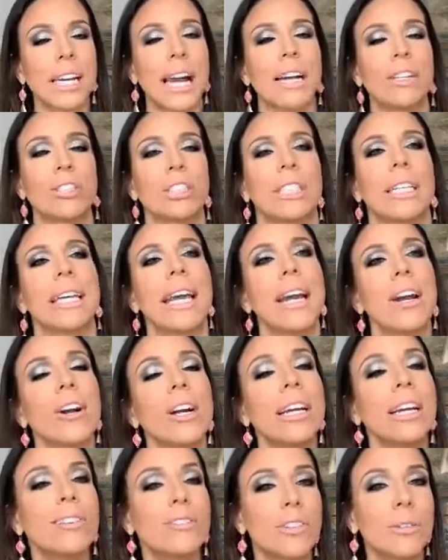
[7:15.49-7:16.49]
actually
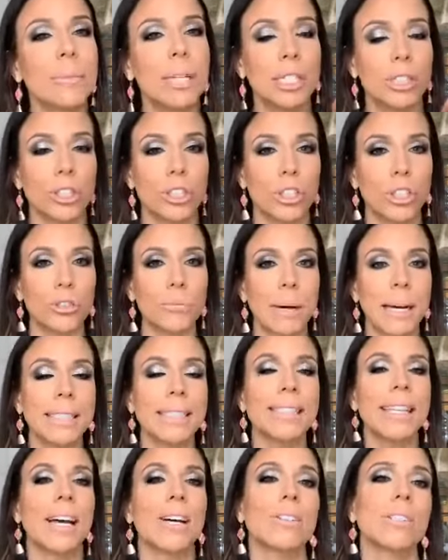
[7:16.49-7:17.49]
carry information to my
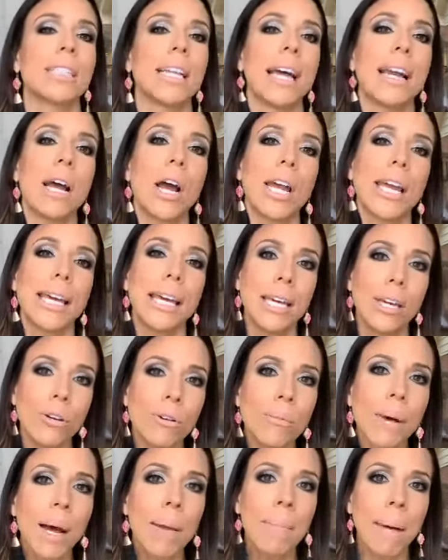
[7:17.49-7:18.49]
cells that heal
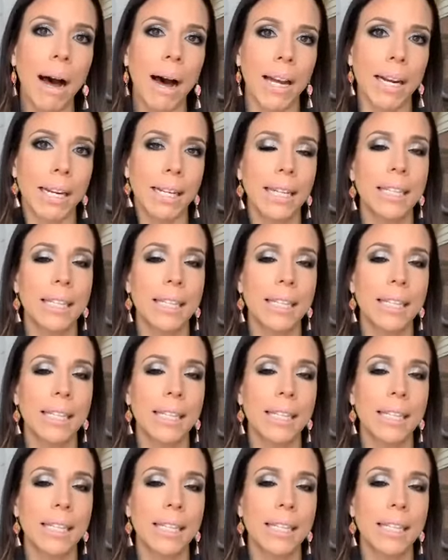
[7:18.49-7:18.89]
my body.